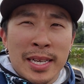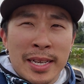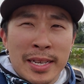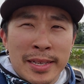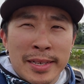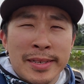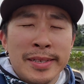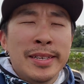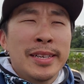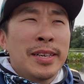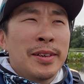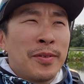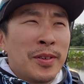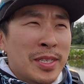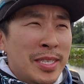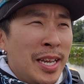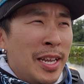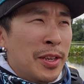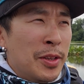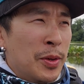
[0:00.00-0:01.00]
And
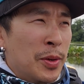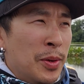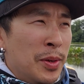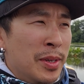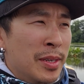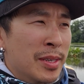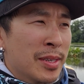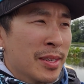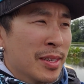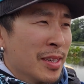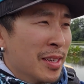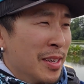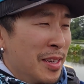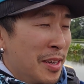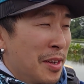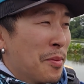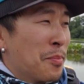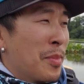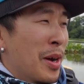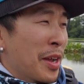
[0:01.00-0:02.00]
once it hit noon,
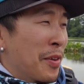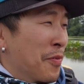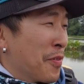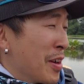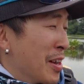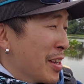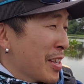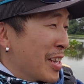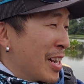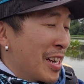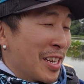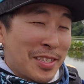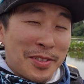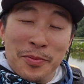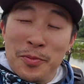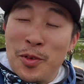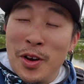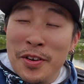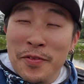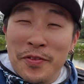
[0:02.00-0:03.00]
Mike finally got
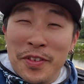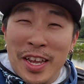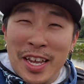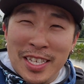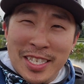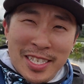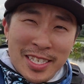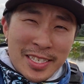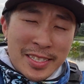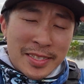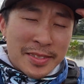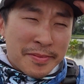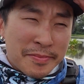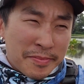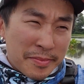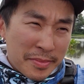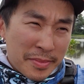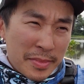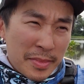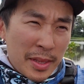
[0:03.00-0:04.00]
his one fish,
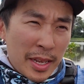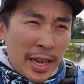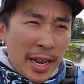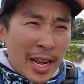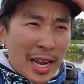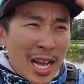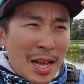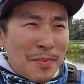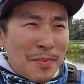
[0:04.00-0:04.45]
and